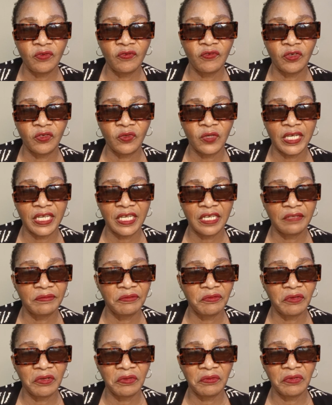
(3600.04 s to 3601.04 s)

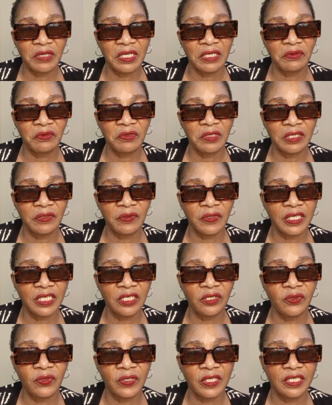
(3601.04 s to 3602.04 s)
Why do it?
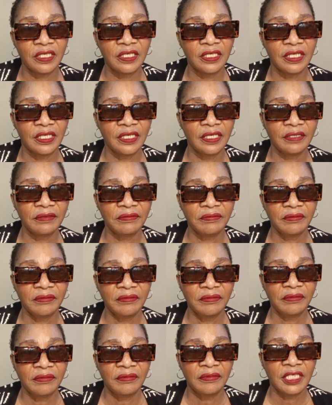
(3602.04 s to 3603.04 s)
Huh? It is
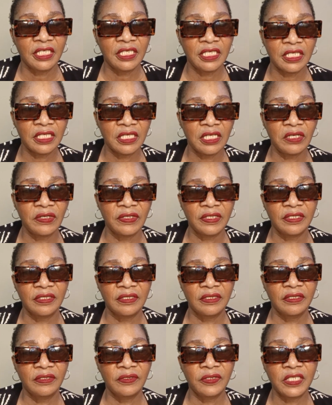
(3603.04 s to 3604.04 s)
not. You see now
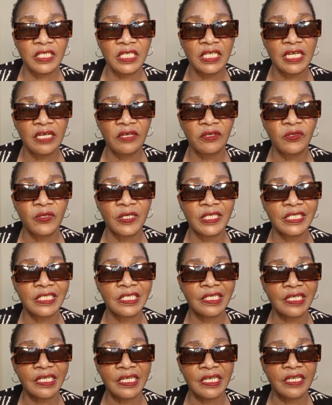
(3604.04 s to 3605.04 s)
you are straining
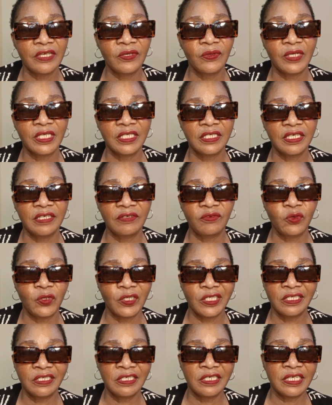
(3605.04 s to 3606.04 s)
yourself. You are straining
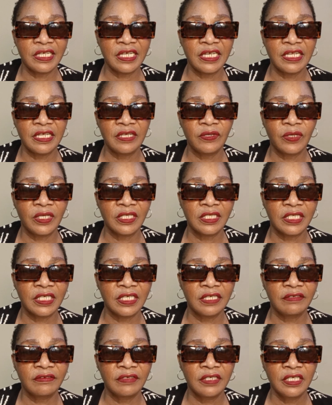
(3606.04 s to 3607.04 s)
yourself. It's
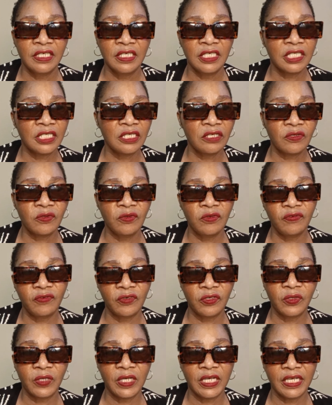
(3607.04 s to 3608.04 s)
not good for your health
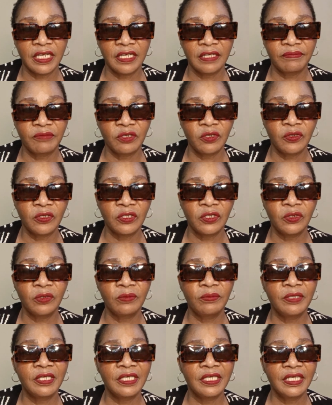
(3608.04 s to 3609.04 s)
because you'd be
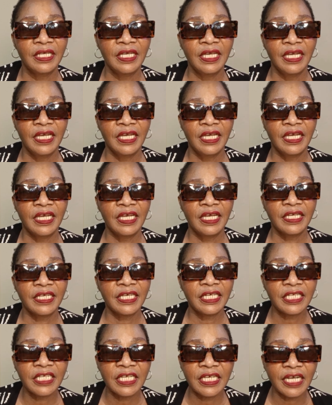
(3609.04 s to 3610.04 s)
getting
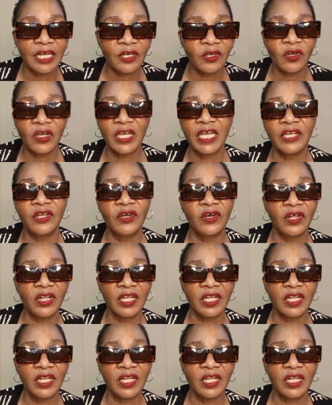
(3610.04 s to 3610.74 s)
annoyed all the time,